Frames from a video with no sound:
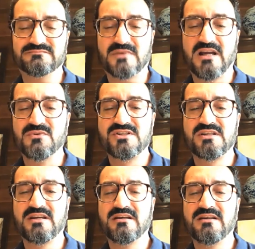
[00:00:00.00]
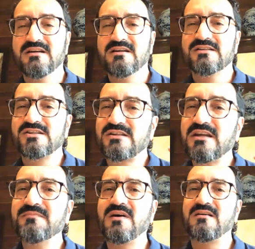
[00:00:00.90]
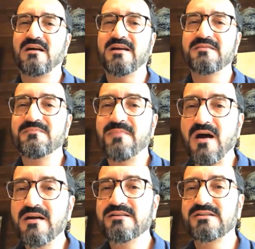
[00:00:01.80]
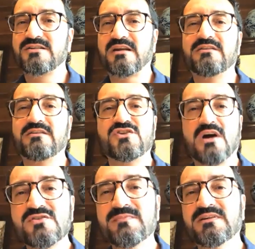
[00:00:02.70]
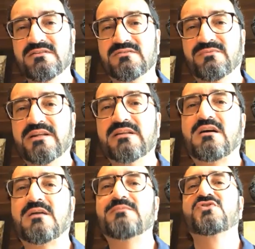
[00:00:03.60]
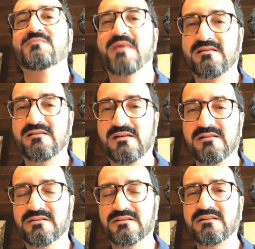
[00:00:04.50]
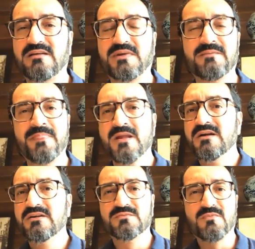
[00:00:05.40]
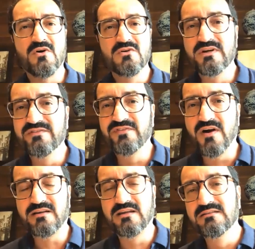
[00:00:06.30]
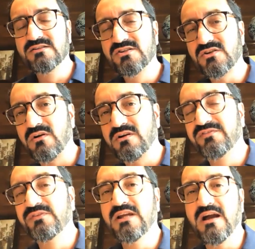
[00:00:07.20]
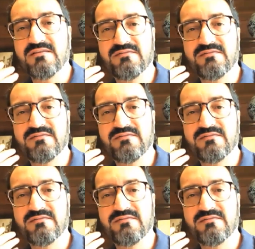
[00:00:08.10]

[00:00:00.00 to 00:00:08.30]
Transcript: I would say, stigma and bias and judgment when it comes to mental health, right? I mean, tomorrow, if our kids or if we have